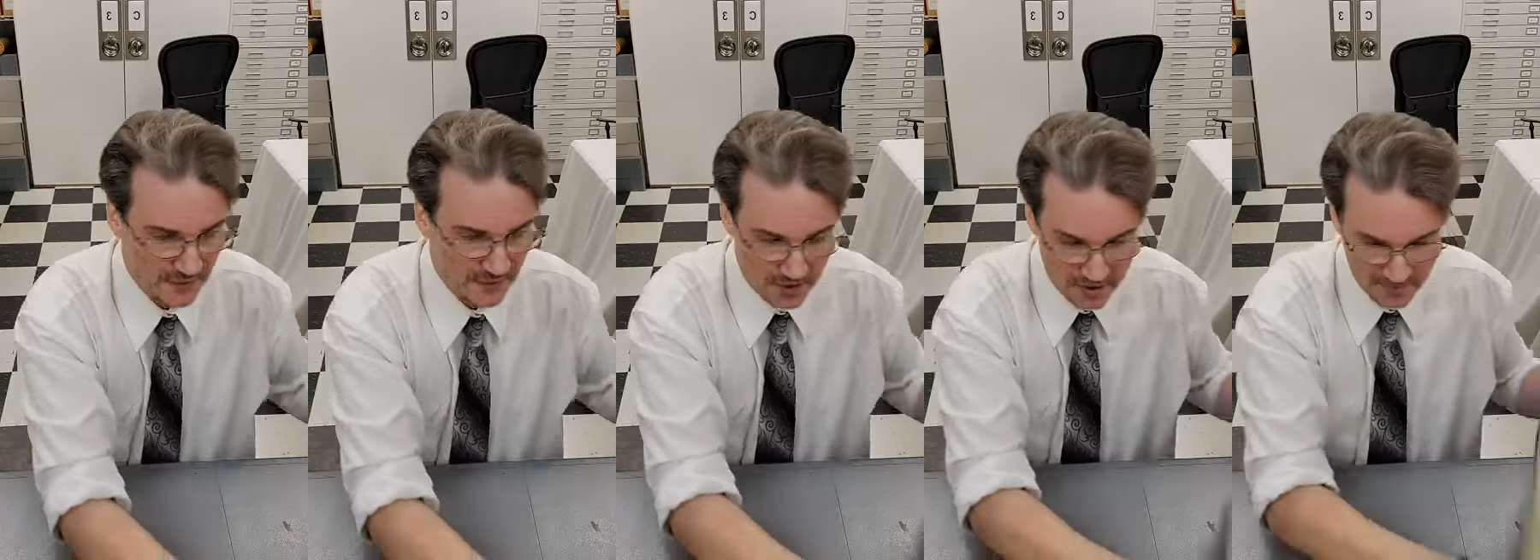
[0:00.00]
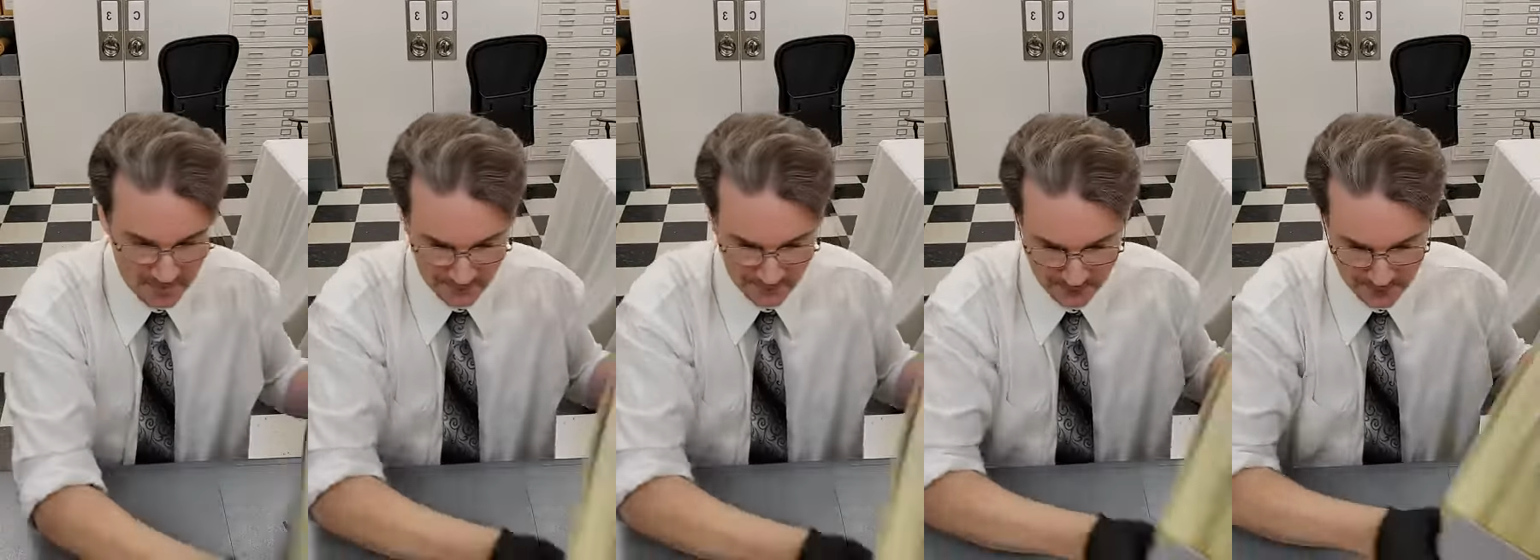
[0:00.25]

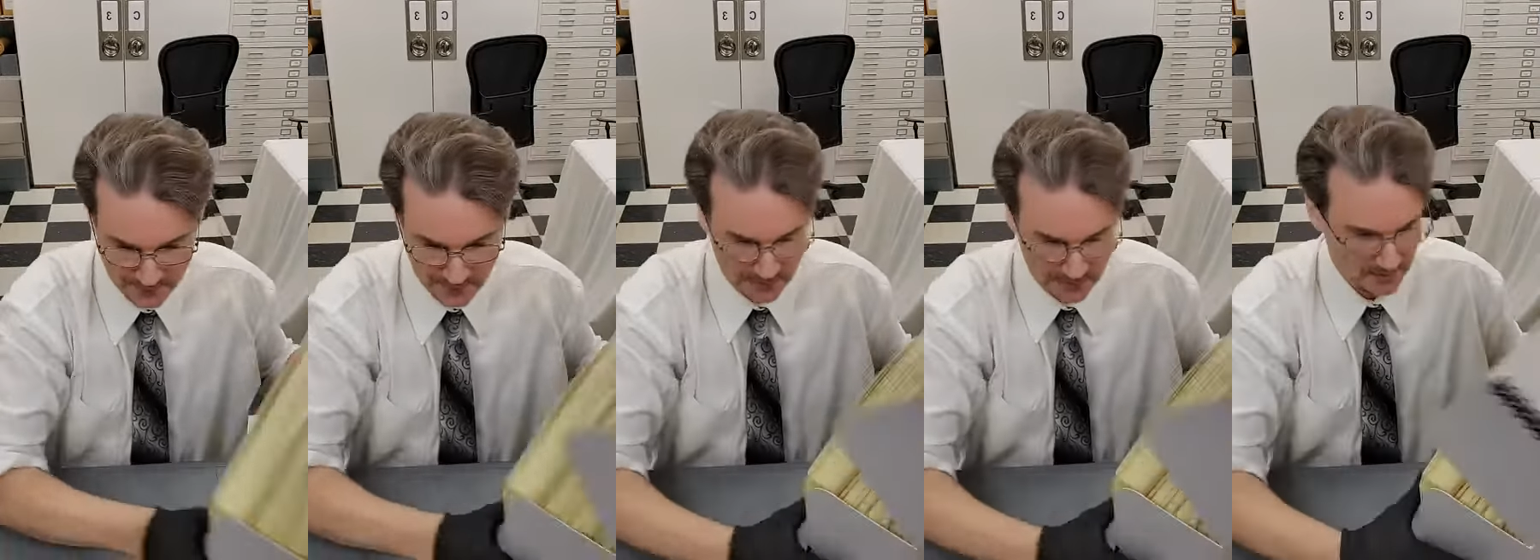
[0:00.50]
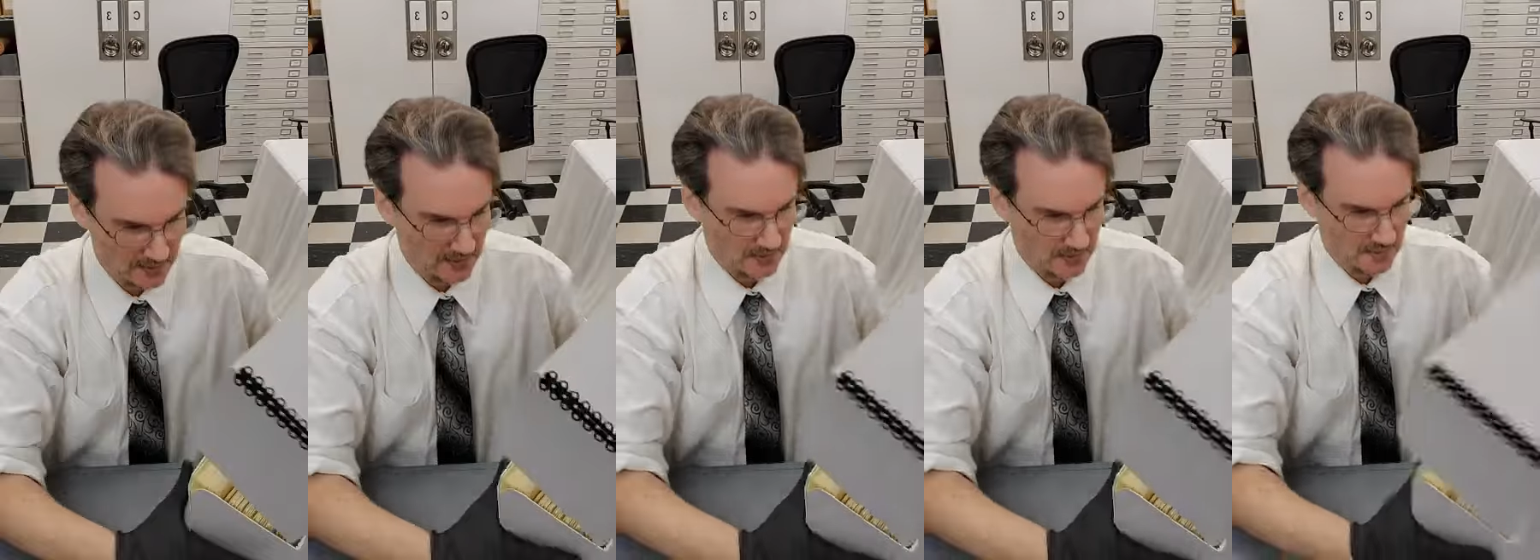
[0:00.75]
all,
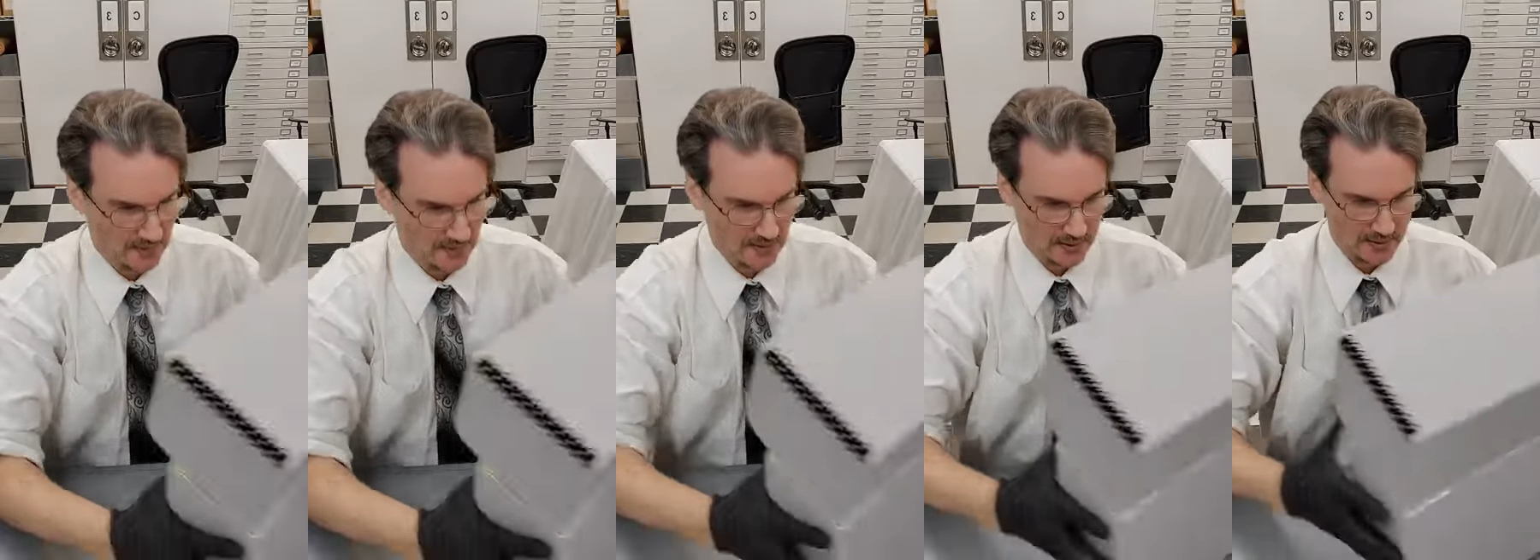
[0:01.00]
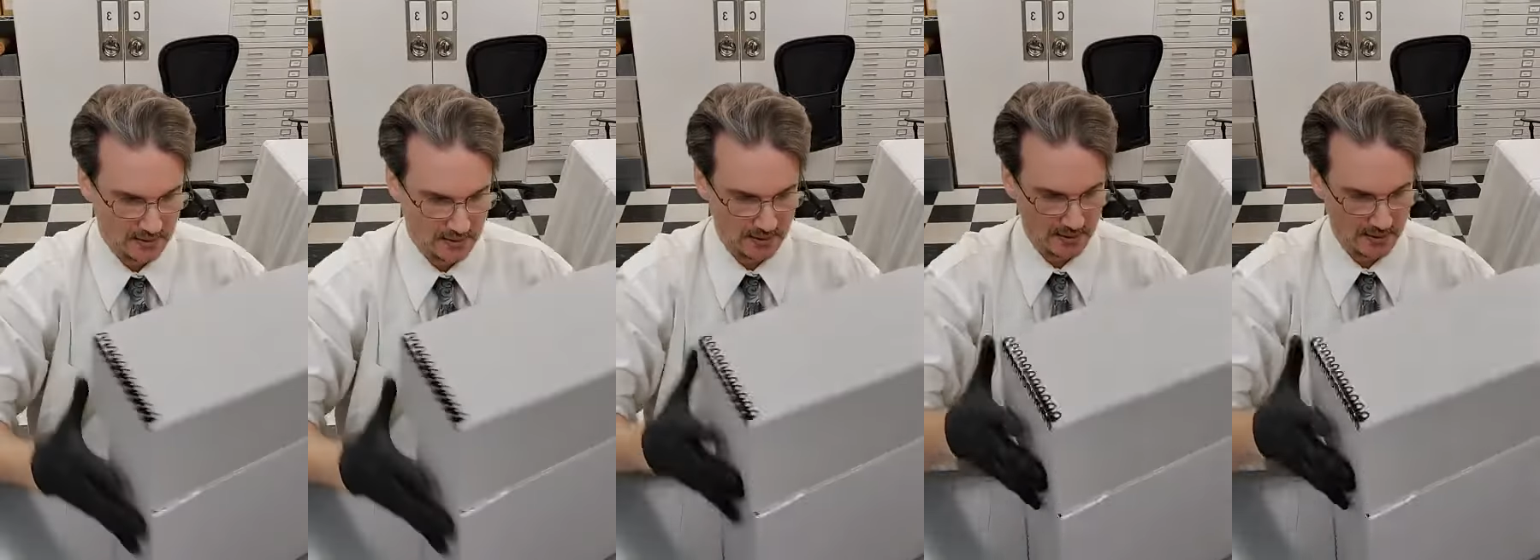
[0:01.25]

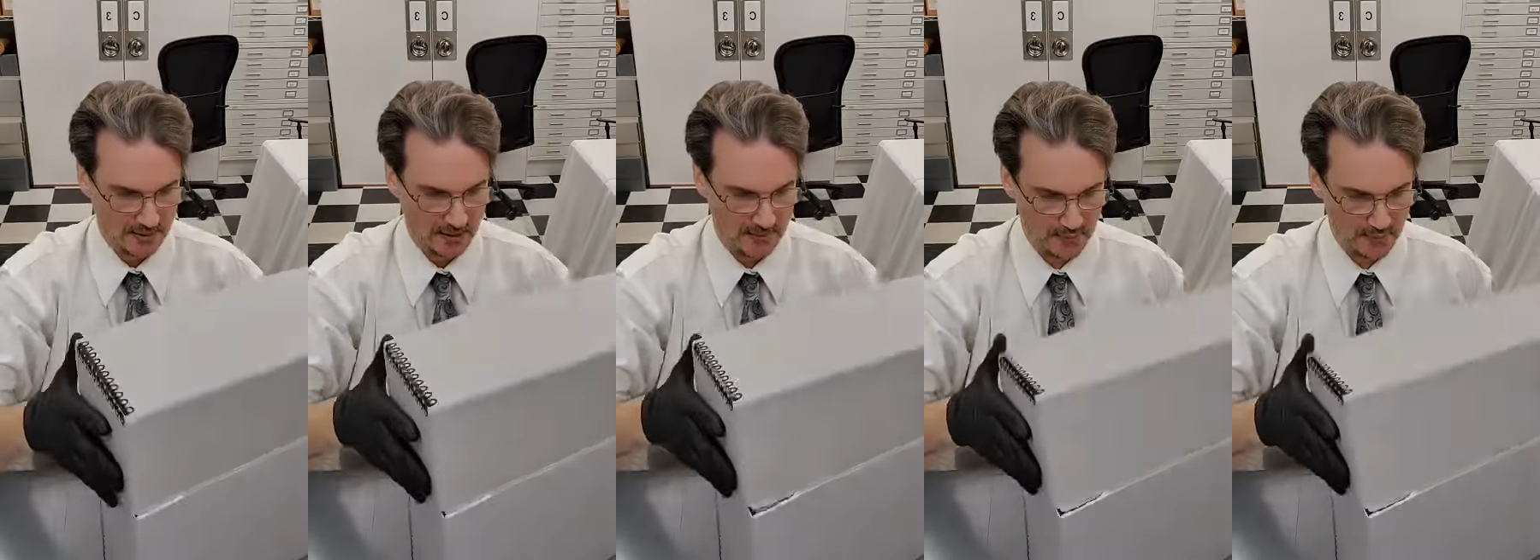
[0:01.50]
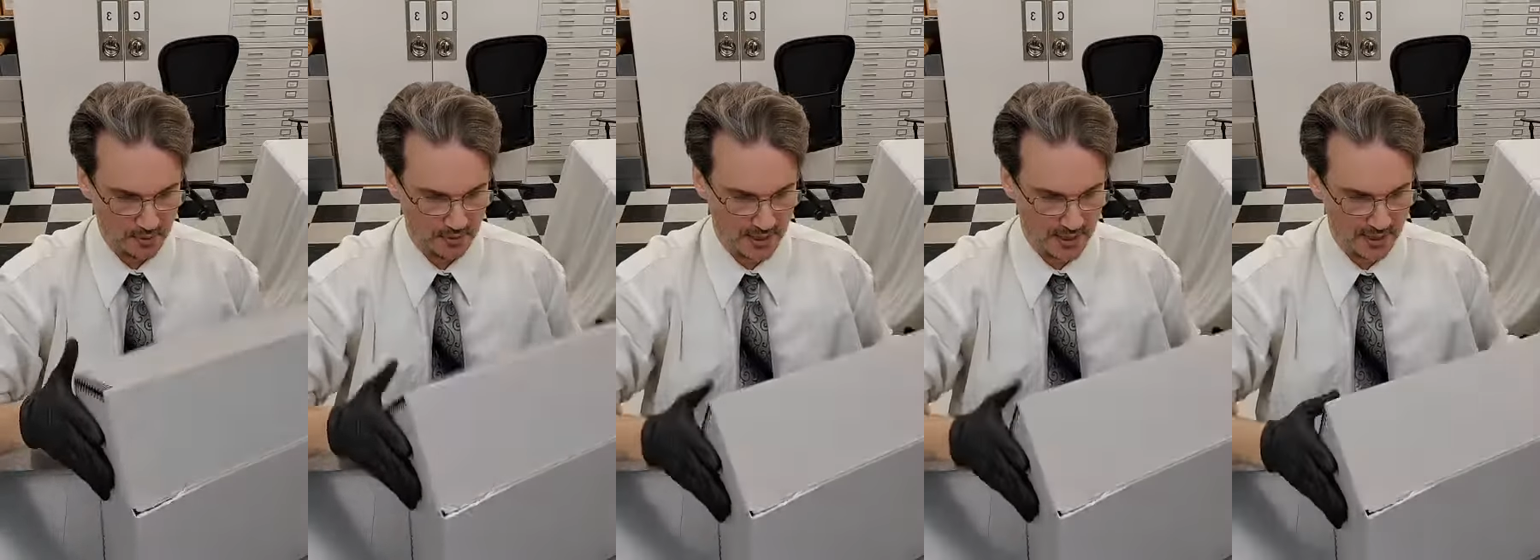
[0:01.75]
I'll
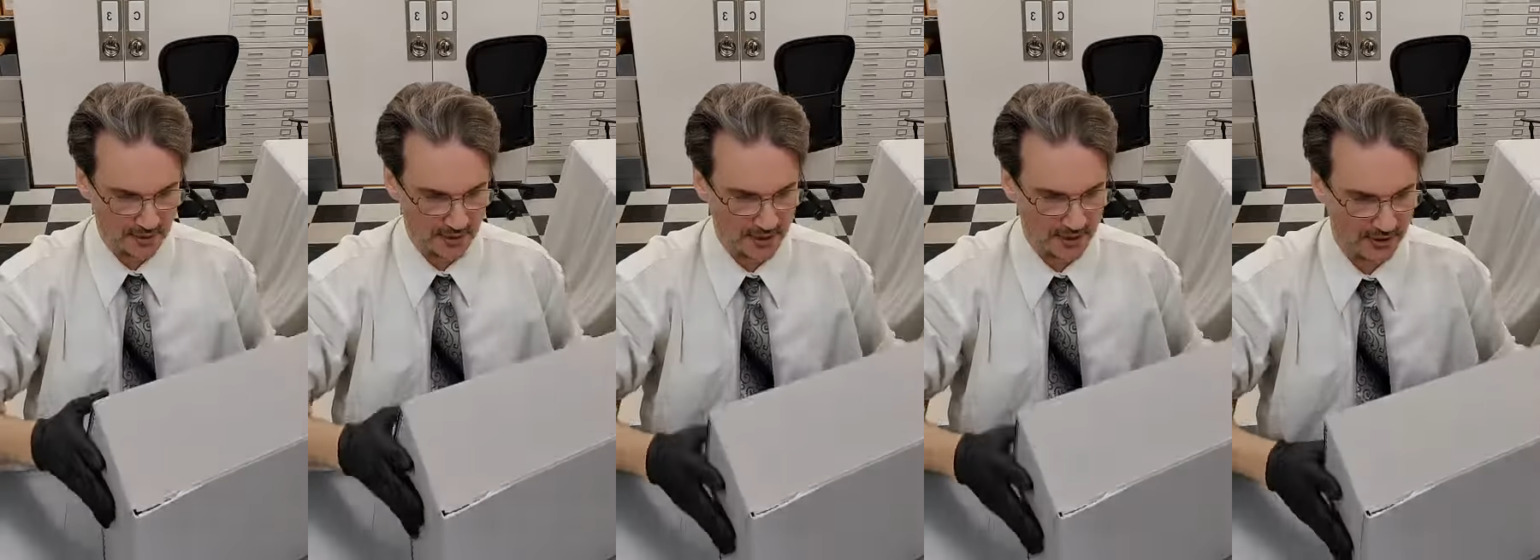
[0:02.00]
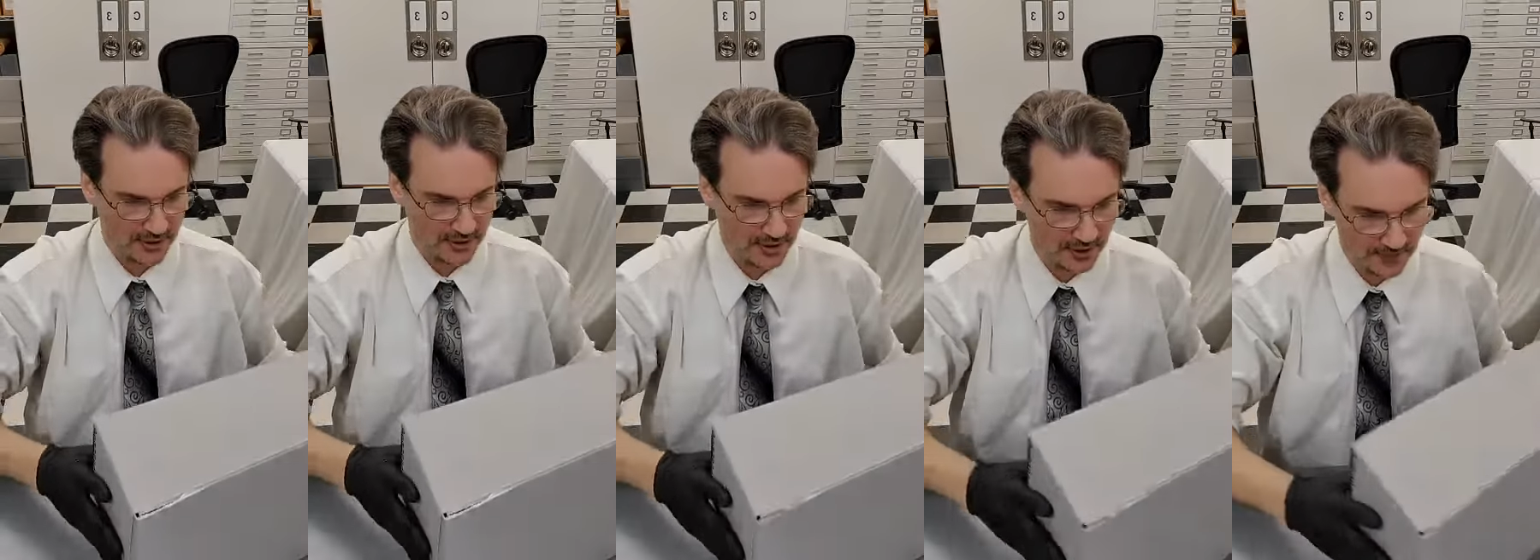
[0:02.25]
pull out a
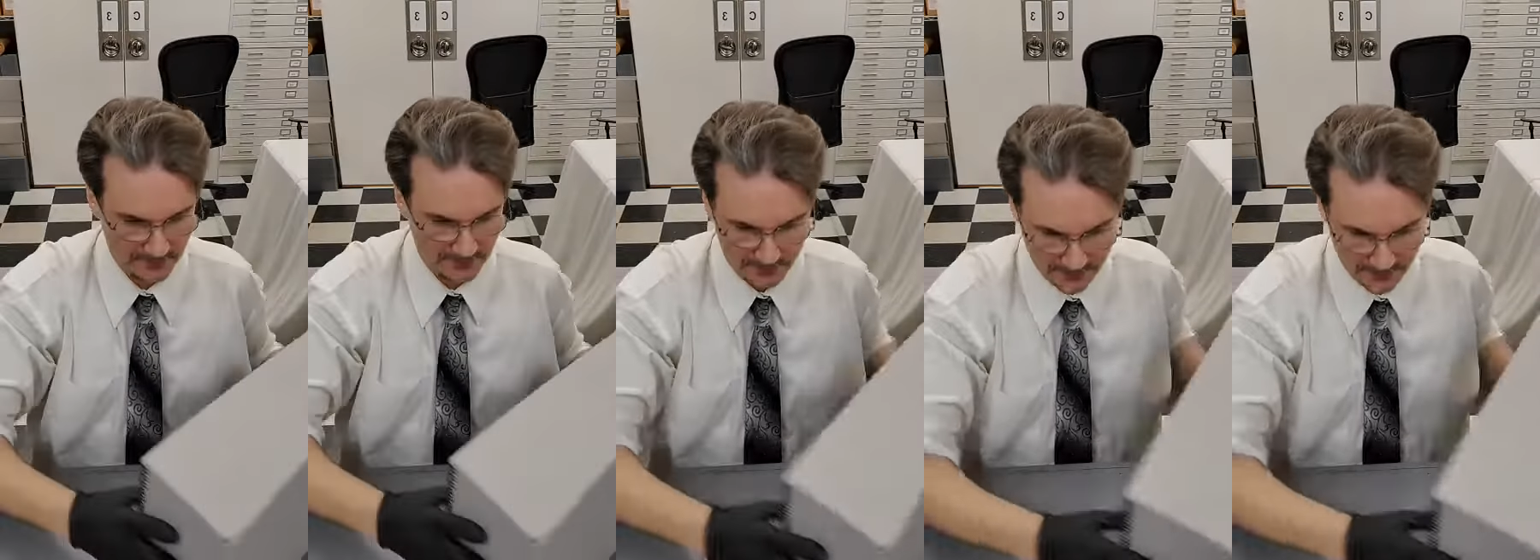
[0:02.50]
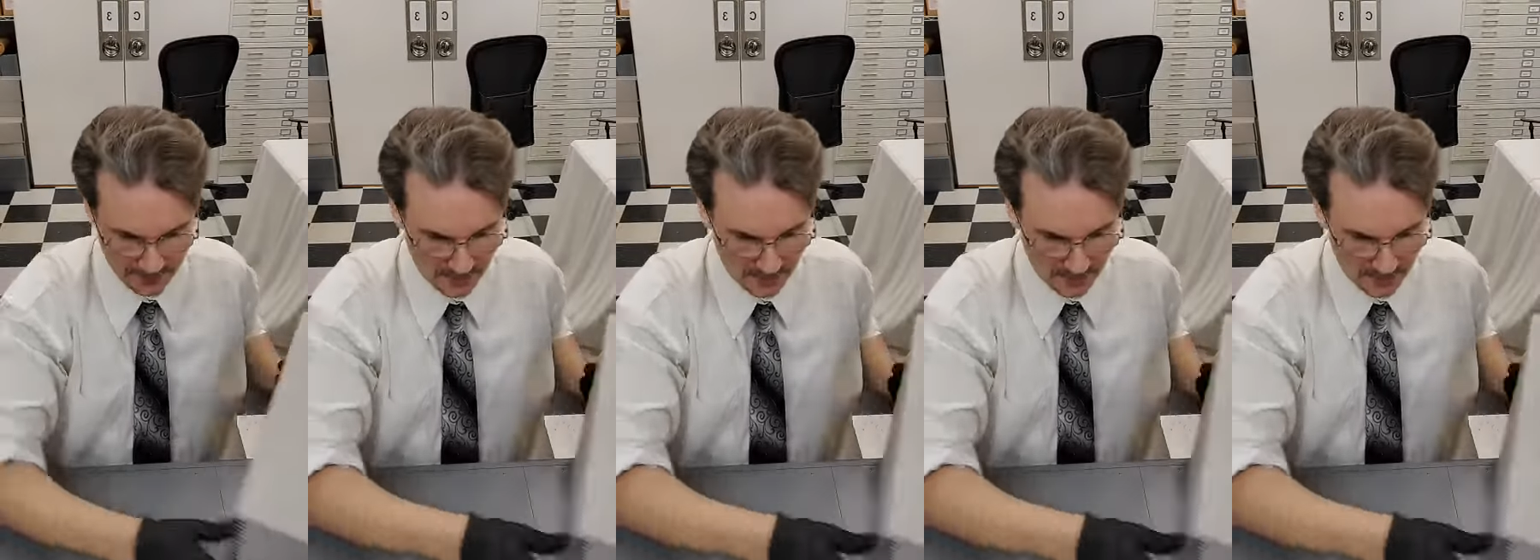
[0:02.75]
letter here.